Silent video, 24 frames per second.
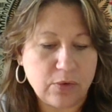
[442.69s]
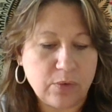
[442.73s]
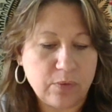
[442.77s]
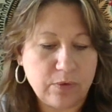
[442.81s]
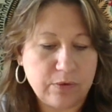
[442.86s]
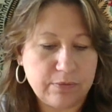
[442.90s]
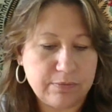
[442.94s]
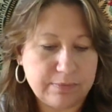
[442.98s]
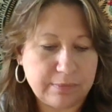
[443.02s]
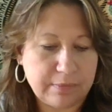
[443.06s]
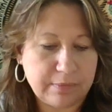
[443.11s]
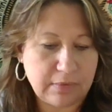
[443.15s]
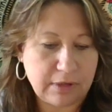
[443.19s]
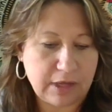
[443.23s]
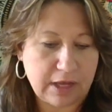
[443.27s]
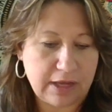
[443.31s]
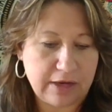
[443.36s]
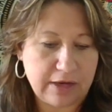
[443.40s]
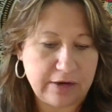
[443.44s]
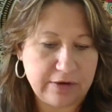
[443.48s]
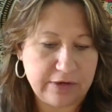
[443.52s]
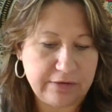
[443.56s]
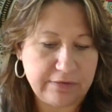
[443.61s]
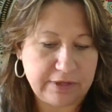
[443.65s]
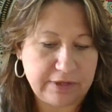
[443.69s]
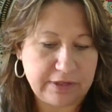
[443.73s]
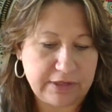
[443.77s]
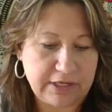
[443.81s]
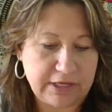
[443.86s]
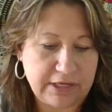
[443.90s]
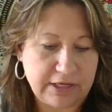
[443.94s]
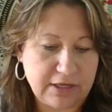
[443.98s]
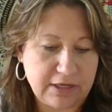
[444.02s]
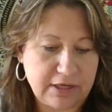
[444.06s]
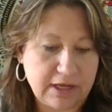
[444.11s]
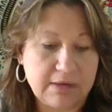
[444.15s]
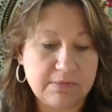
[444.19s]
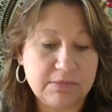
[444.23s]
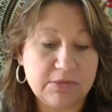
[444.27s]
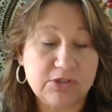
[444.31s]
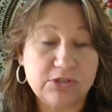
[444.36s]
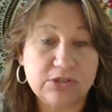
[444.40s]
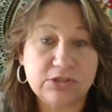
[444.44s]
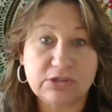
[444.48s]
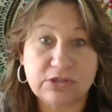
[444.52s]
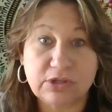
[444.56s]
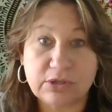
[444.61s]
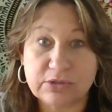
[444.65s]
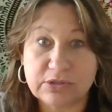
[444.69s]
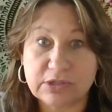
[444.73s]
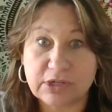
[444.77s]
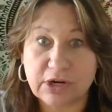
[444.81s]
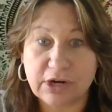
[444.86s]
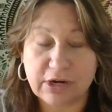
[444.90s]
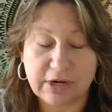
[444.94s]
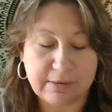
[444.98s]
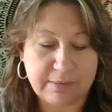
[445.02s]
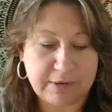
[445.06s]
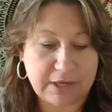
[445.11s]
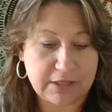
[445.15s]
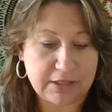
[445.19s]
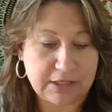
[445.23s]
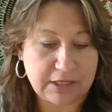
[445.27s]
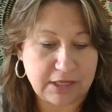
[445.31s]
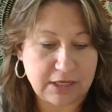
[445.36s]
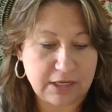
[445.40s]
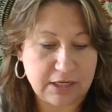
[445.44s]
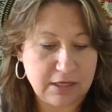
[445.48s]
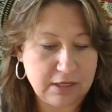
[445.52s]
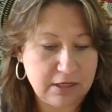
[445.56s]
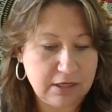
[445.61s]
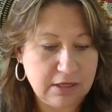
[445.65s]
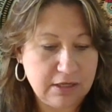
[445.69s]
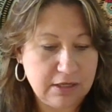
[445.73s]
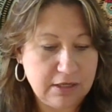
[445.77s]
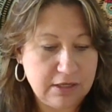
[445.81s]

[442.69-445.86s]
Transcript: Oh, I already read that. I'm so sorry about that.